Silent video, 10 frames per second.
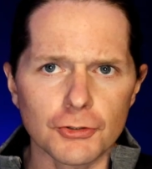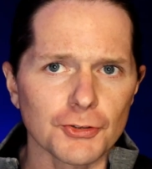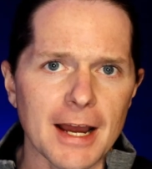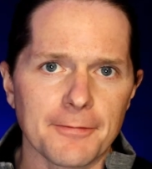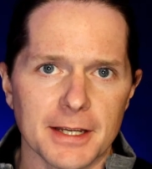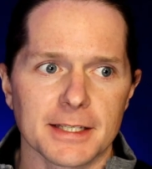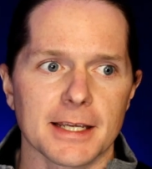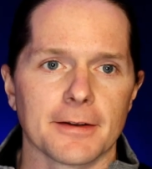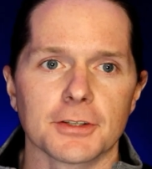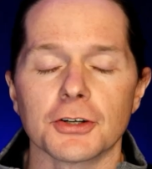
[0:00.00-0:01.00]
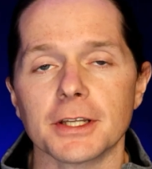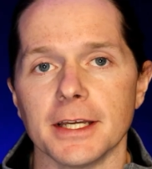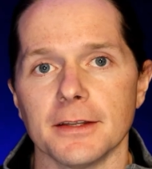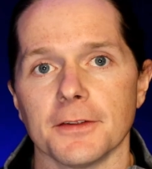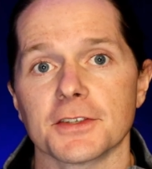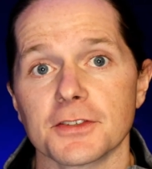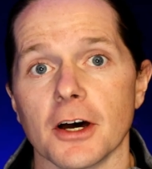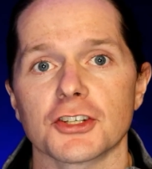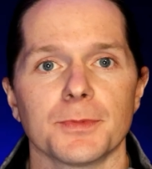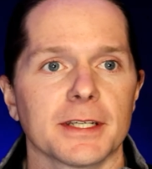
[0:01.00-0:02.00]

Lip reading: traffic is kind of turned into the slush,